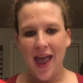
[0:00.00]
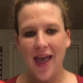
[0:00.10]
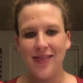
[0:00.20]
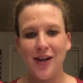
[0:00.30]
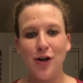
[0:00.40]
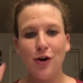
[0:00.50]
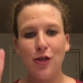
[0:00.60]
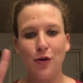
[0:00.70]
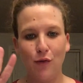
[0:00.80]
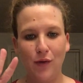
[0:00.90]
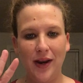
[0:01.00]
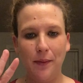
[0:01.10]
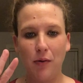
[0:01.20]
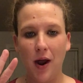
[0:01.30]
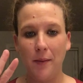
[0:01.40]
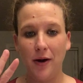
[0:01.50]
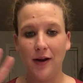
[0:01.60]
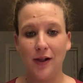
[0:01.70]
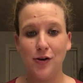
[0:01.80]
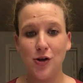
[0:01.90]
And then your 3 primary
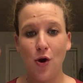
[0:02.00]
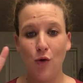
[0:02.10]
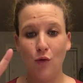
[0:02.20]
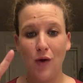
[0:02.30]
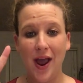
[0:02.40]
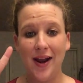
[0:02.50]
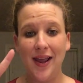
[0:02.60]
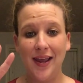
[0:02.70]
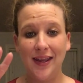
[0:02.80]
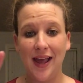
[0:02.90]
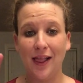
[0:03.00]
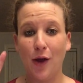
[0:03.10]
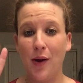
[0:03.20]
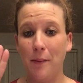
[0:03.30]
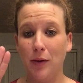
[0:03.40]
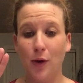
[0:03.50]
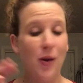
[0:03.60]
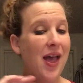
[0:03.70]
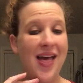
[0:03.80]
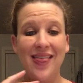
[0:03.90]
colors, red, yellow, and blue.
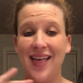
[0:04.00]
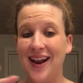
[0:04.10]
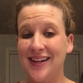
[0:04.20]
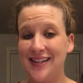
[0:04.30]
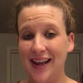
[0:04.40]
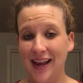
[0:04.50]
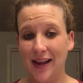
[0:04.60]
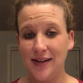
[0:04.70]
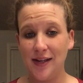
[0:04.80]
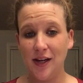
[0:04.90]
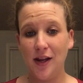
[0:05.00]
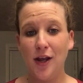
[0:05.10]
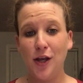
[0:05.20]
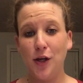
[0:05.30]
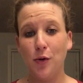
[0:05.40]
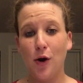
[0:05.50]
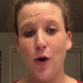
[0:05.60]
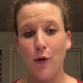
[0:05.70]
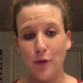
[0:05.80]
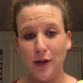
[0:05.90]
That is it. You are
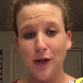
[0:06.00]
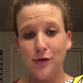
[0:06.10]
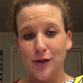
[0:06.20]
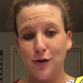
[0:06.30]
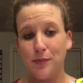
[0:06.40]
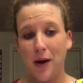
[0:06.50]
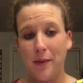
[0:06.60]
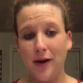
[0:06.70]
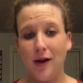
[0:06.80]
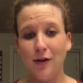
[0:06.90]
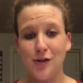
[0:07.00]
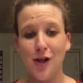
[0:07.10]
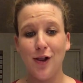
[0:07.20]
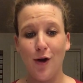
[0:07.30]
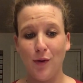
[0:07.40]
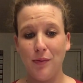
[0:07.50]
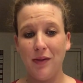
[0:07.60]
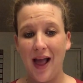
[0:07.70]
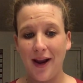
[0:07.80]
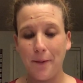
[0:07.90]
only using those primary colors along with
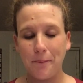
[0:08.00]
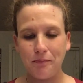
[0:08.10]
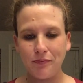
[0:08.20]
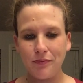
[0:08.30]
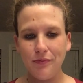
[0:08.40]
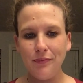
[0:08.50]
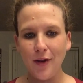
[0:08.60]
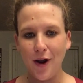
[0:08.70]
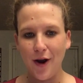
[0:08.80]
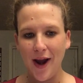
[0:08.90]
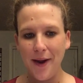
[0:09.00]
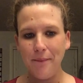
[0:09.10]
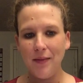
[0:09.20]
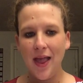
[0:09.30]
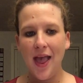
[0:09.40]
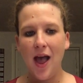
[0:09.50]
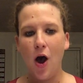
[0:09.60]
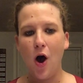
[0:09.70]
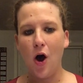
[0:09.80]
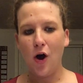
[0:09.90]
black. All right.
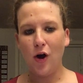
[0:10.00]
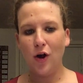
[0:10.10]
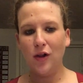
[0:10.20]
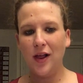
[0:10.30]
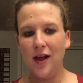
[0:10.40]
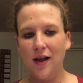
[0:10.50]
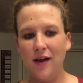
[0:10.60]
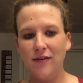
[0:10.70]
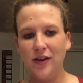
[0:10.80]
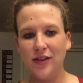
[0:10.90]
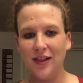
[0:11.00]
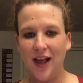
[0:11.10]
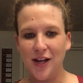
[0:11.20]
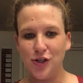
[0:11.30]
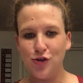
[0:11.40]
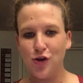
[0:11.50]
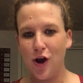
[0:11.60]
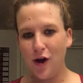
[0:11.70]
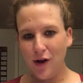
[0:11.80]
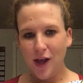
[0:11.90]
All of the lines you
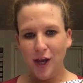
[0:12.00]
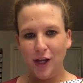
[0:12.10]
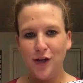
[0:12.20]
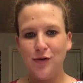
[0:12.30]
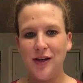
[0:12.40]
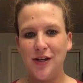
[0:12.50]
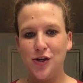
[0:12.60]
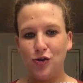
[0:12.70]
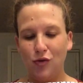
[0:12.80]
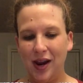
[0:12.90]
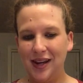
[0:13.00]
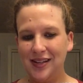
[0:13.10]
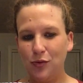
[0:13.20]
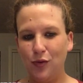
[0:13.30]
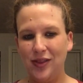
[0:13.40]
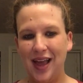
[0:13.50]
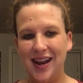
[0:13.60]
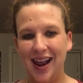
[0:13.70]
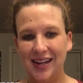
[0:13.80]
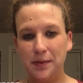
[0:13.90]
draw, you need to trace with that
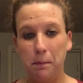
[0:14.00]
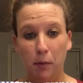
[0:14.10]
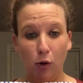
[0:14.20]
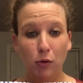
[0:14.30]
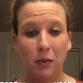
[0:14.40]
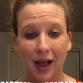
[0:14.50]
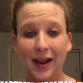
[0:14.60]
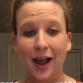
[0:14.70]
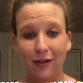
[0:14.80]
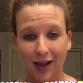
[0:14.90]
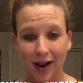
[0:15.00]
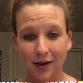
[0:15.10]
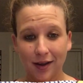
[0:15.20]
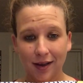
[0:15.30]
nice bold black outline.